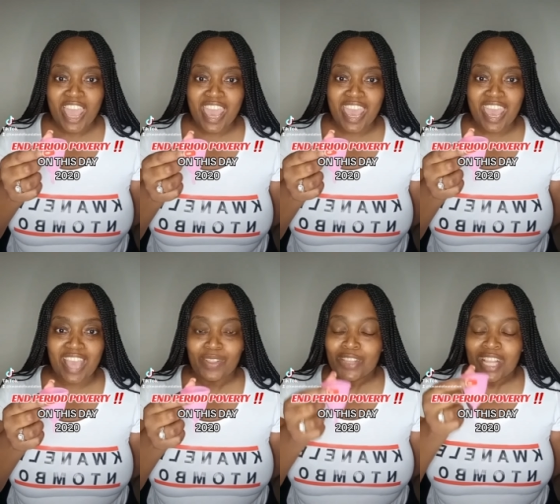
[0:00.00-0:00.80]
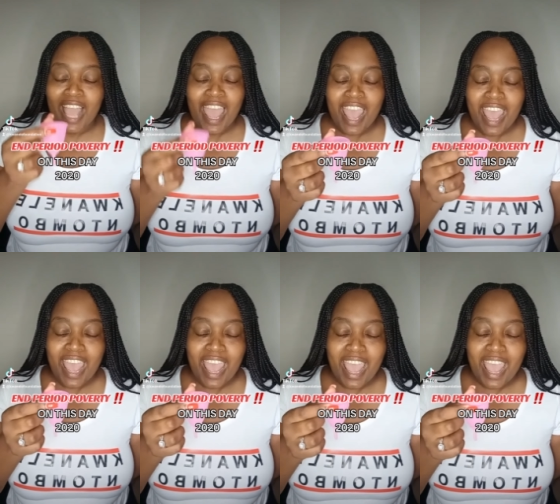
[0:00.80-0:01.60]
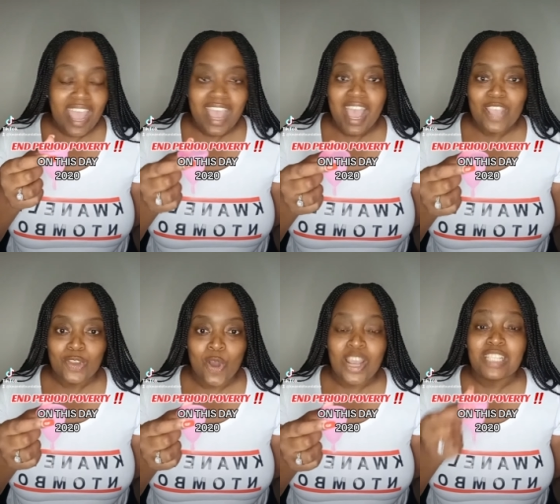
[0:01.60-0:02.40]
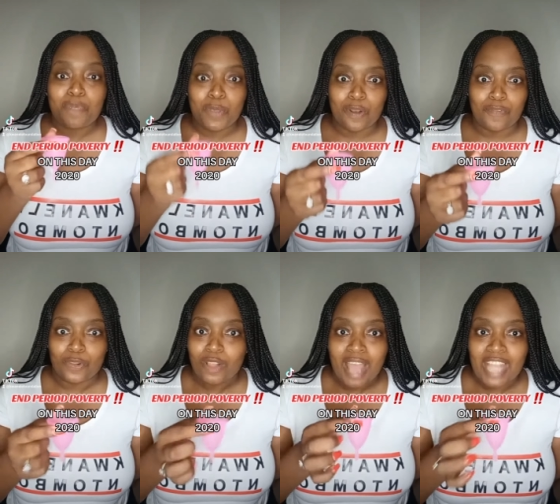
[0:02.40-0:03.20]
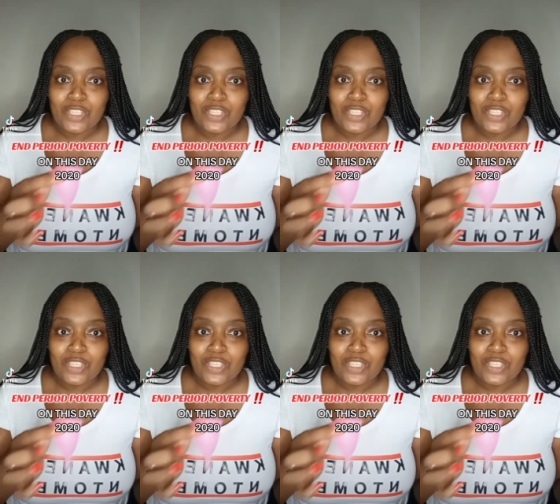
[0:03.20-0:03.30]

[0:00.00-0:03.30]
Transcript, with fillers: hair, uh, you know, it's beautiful.